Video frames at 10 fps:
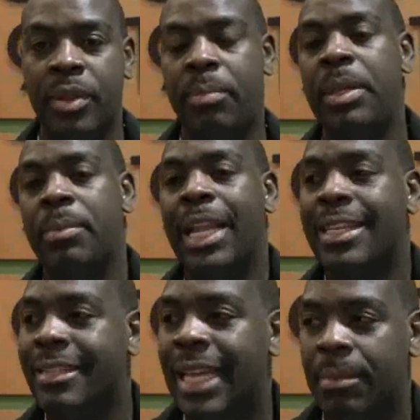the people
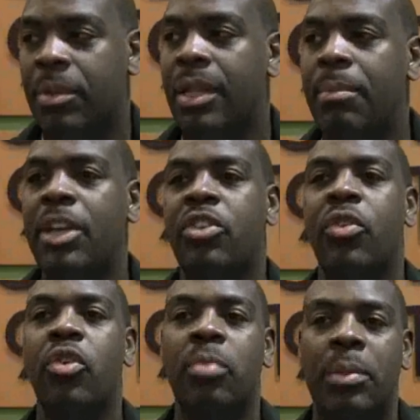at the table and make sure
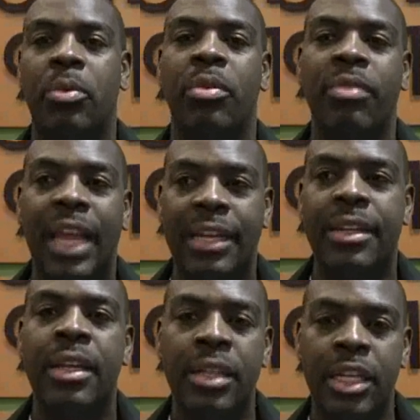those people
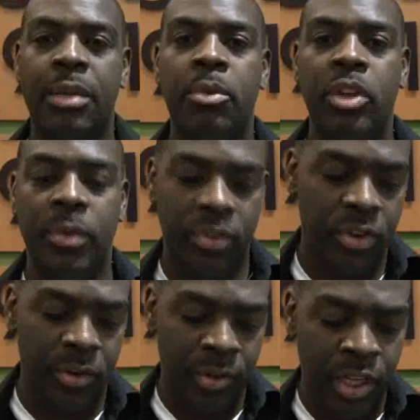reflect the community we
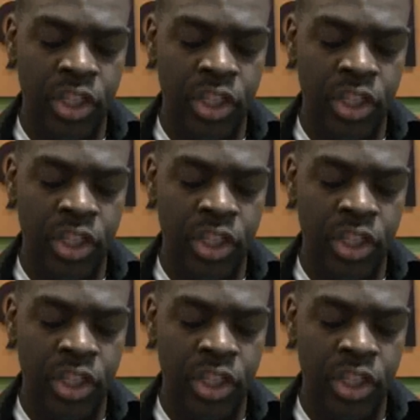serve.